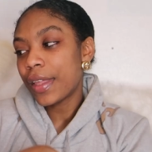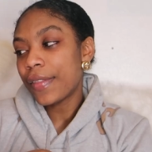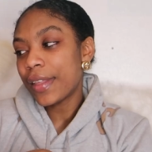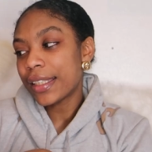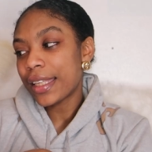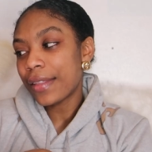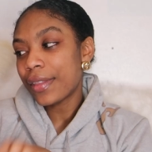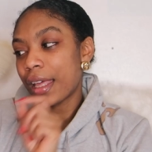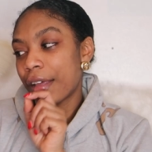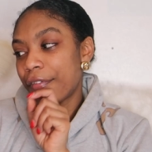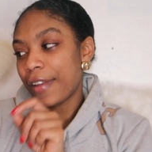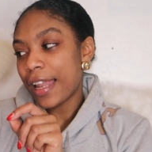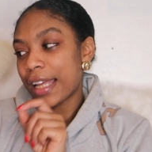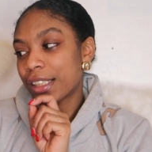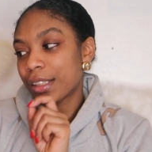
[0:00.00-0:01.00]
they sent their
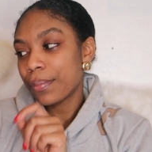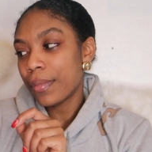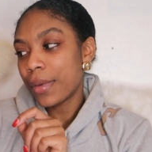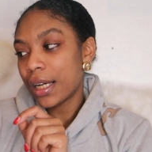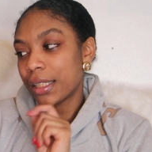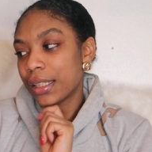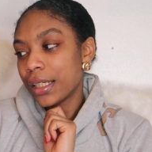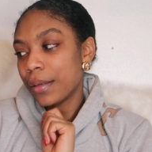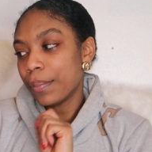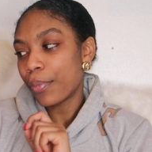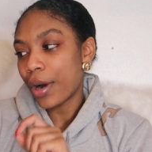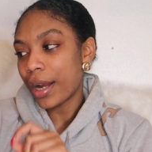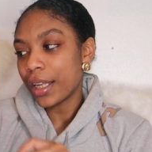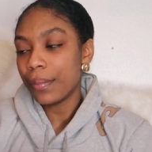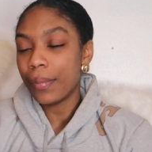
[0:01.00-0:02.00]
Flashmud
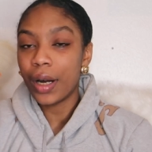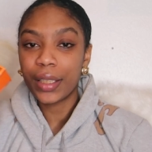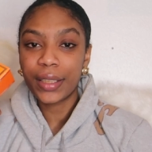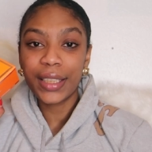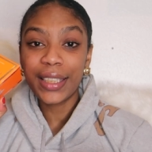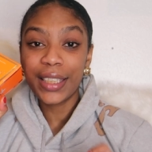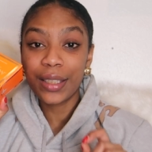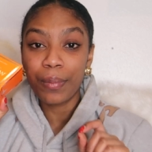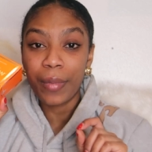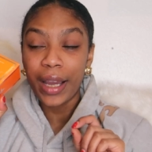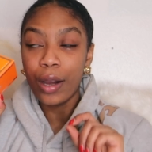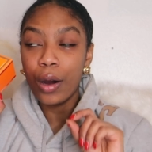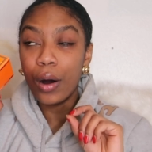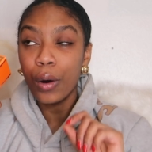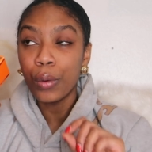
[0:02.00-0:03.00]
brightening mask. This is
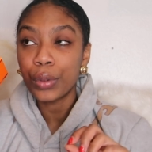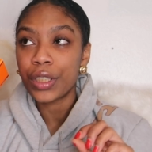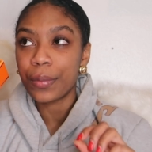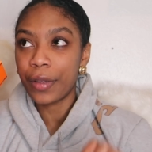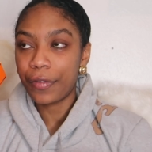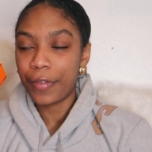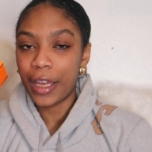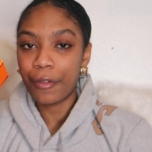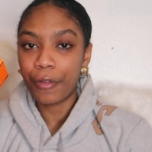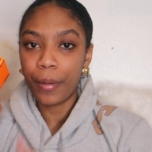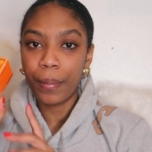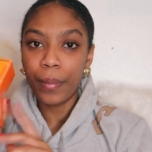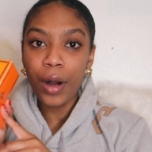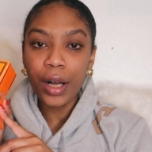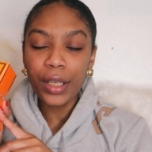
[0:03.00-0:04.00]
my ultimate
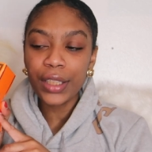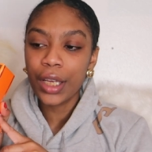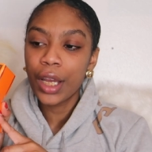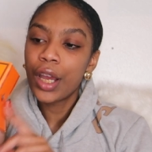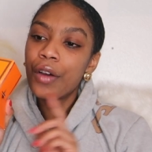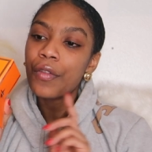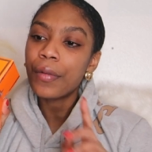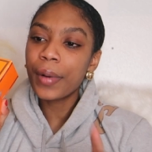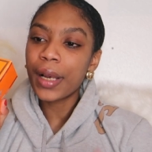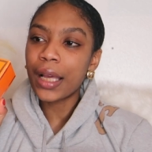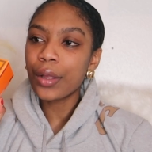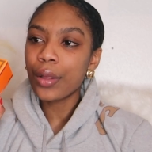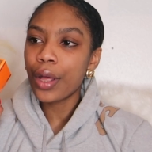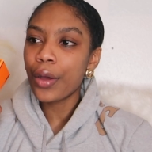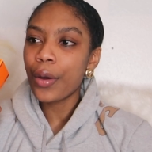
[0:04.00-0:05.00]
favorite mask from
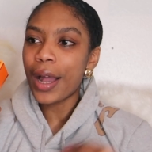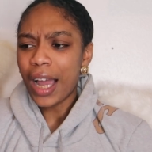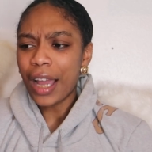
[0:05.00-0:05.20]
GLAMGLOW.